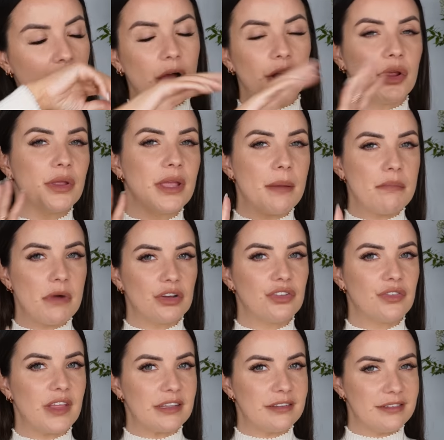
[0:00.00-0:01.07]
I don't get
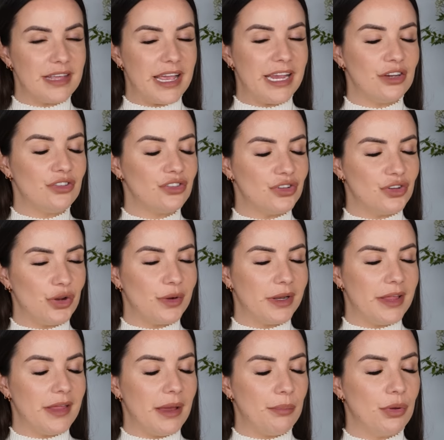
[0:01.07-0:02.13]
much of that sage, so don't
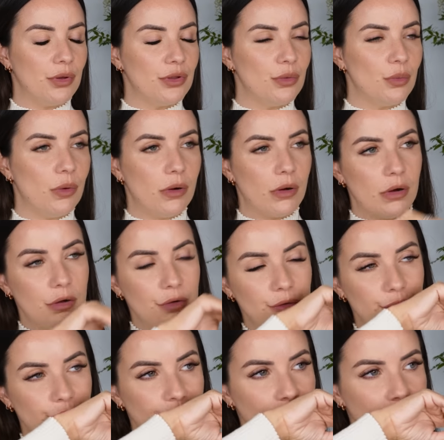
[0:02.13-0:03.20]
let that put you
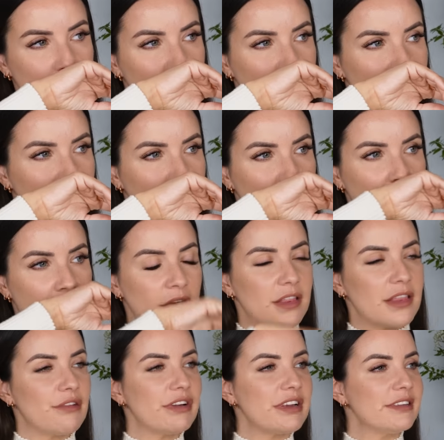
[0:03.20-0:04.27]
off.
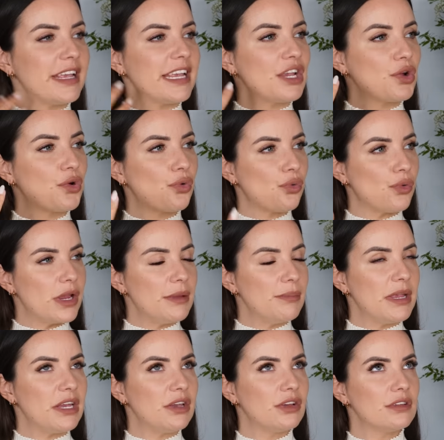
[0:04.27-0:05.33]
There is a
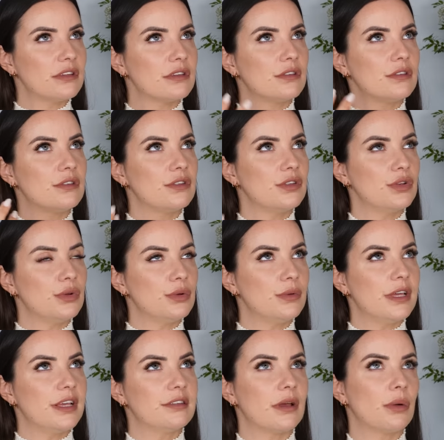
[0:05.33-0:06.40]
creaminess to
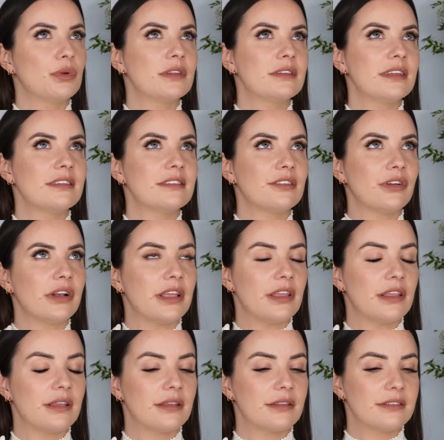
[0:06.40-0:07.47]
this. I wouldn't
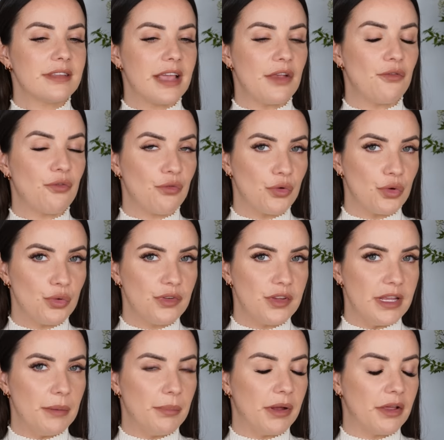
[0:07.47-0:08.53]
necessarily say
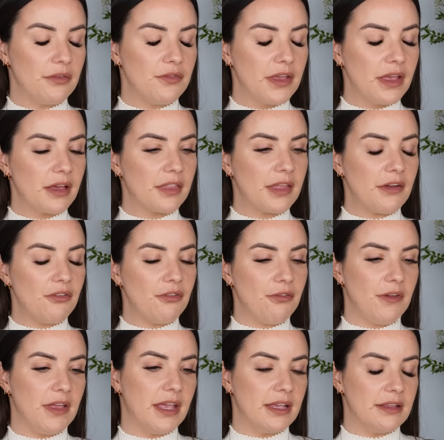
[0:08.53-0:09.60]
fruity, but I think that
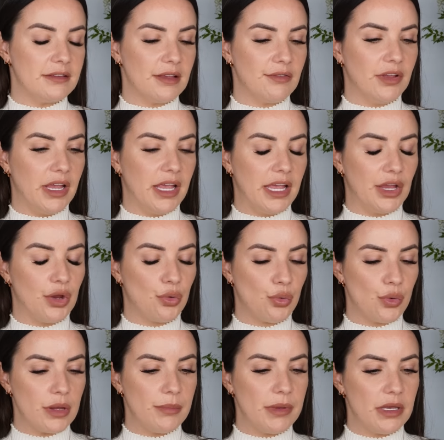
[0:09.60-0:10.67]
fig is giving it a
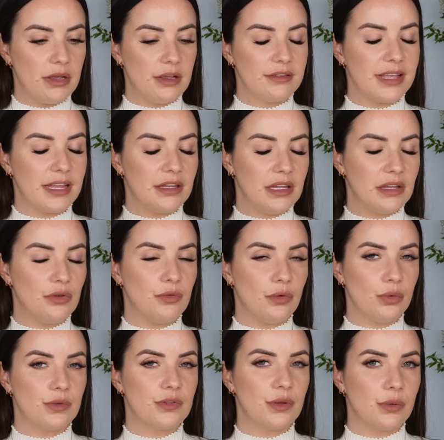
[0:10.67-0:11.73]
creaminess, and then you've
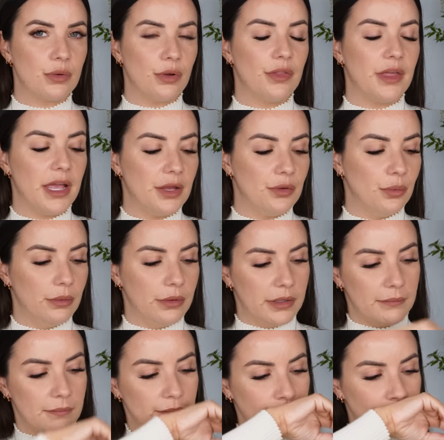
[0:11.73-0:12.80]
also got the headwine.